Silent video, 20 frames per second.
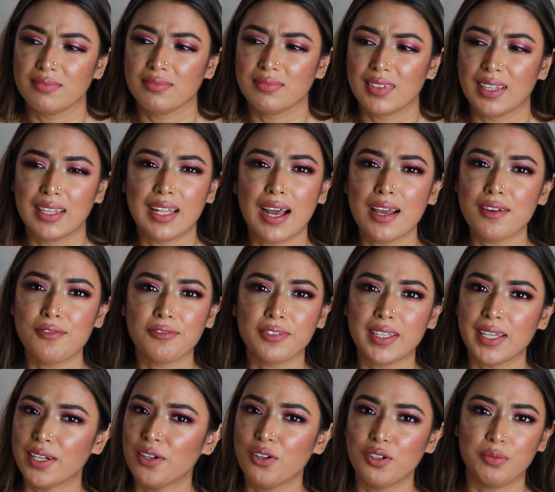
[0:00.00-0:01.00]
life
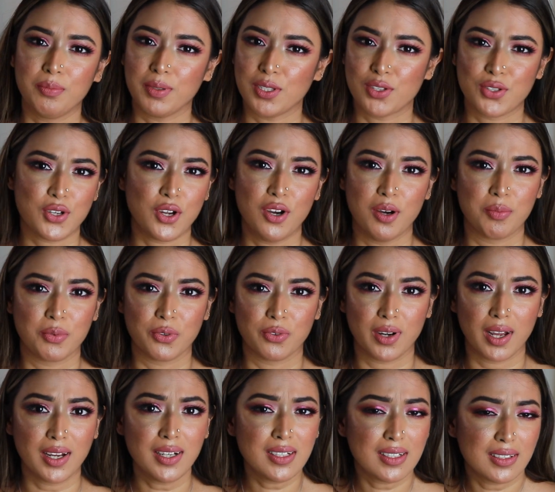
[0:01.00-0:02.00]
cannot be stopped,
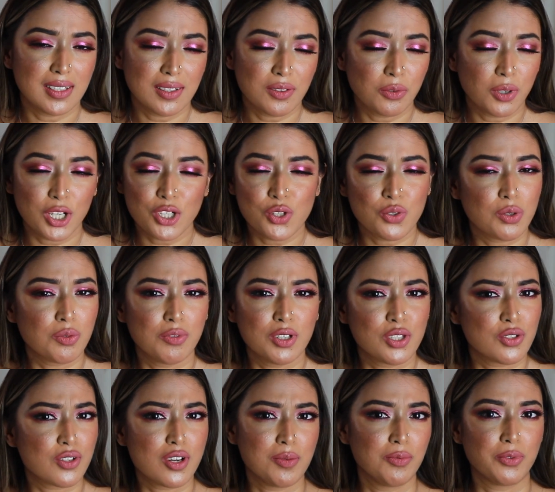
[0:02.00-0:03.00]
right? Then why should we
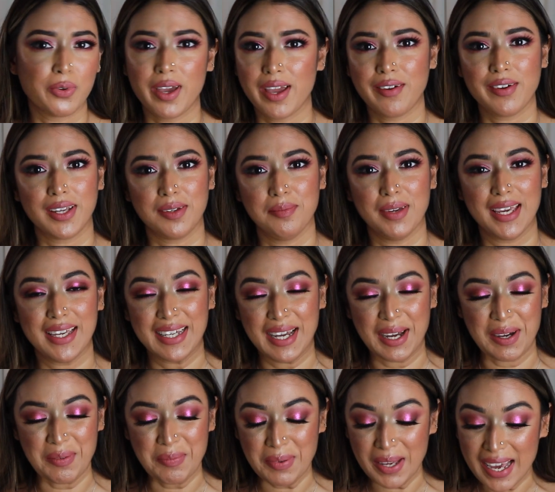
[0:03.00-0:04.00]
stop wearing
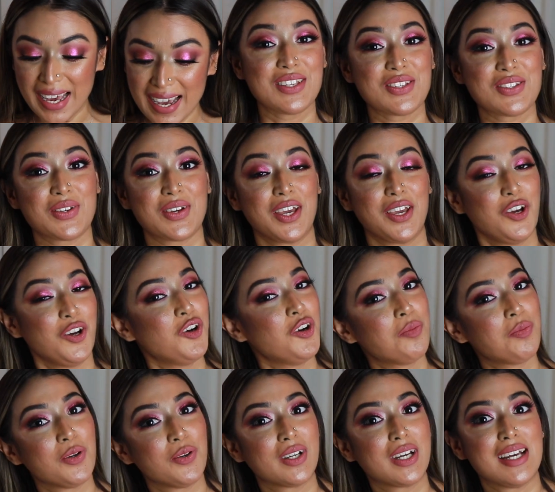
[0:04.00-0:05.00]
makeup? So I
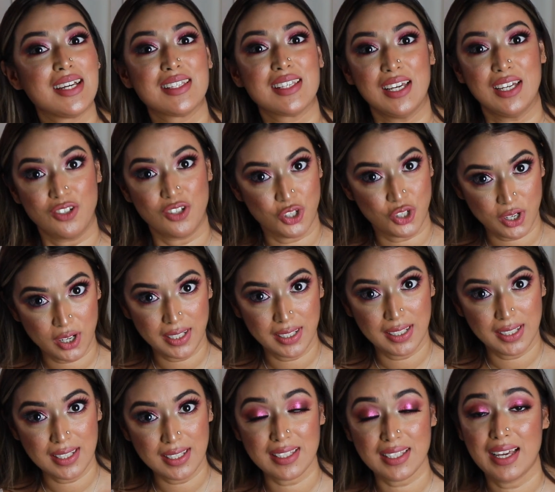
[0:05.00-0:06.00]
hope you guys enjoy
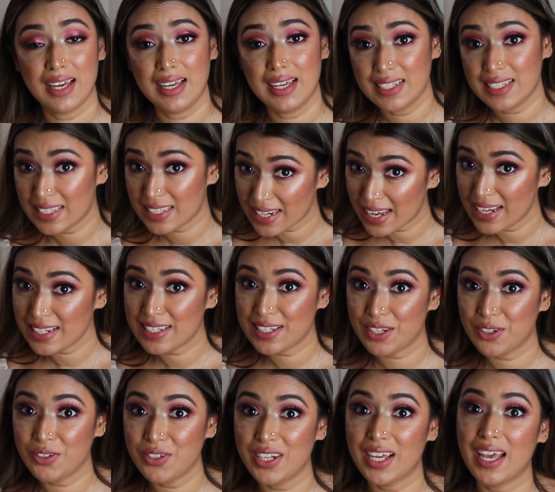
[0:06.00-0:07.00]
this. Stay
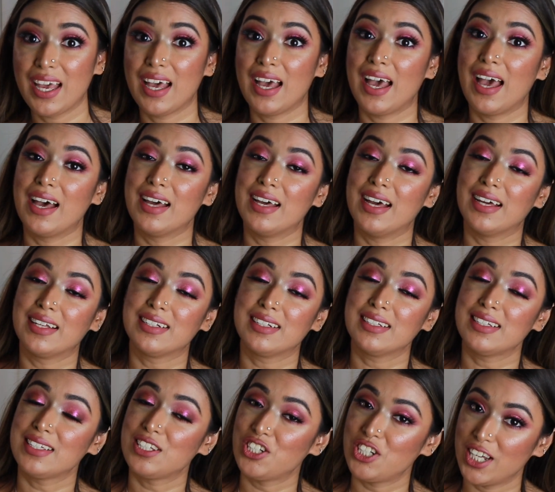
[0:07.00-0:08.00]
tuned
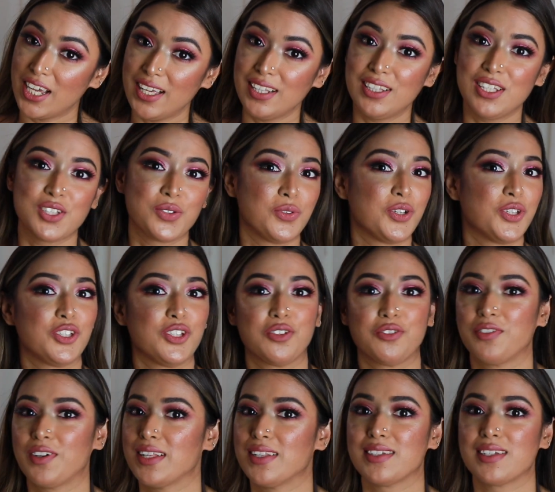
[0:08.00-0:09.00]
and share this with your
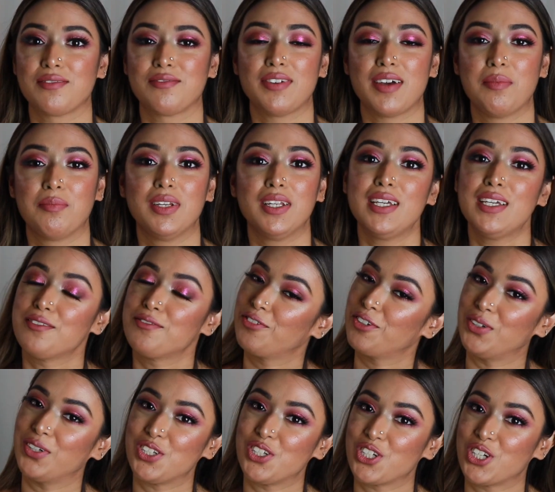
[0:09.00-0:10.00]
friends and family if
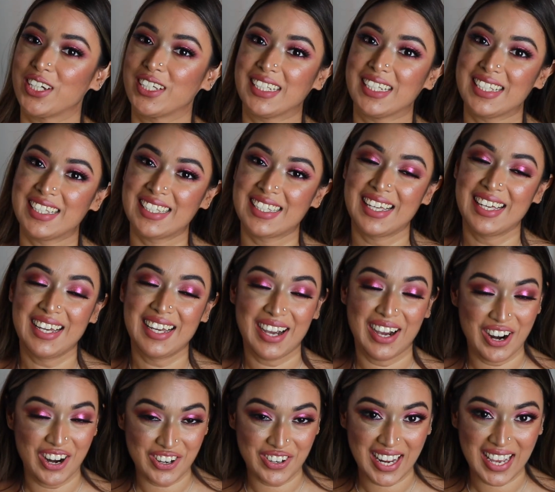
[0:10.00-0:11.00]
you enjoy this.
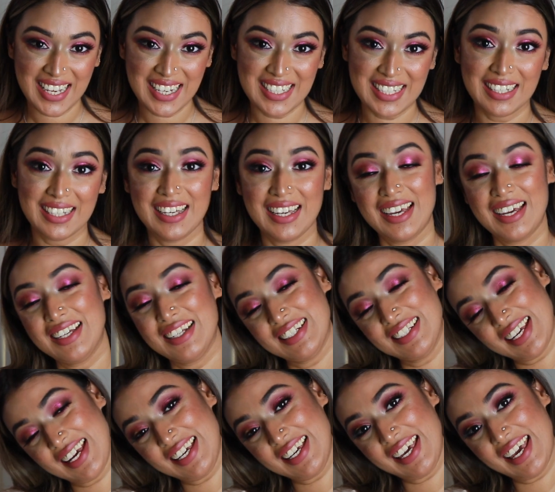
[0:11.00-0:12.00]
All right,
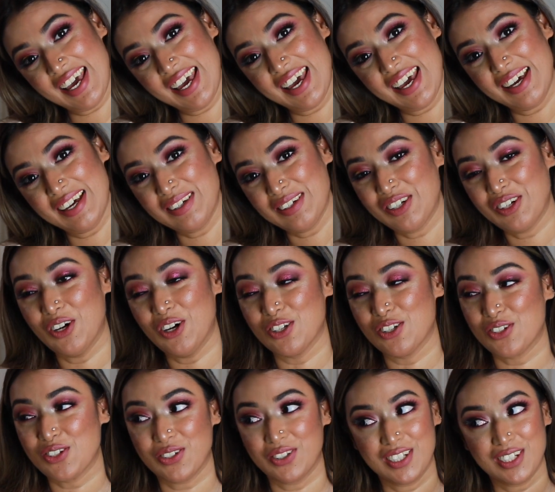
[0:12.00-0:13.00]
take care.
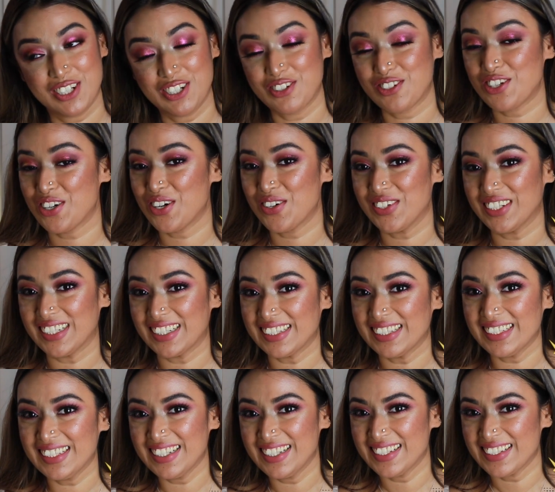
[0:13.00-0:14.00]
On to the
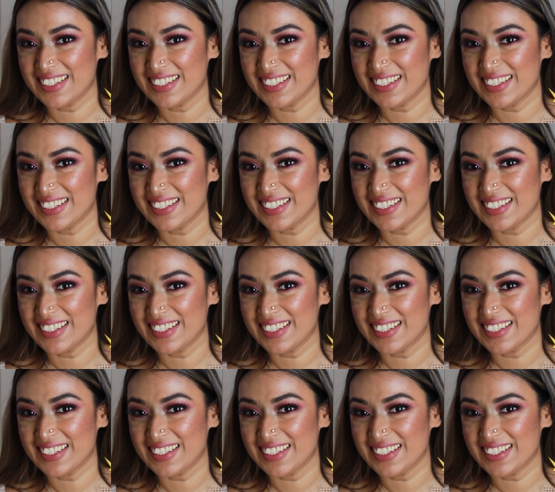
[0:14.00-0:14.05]
tutorial.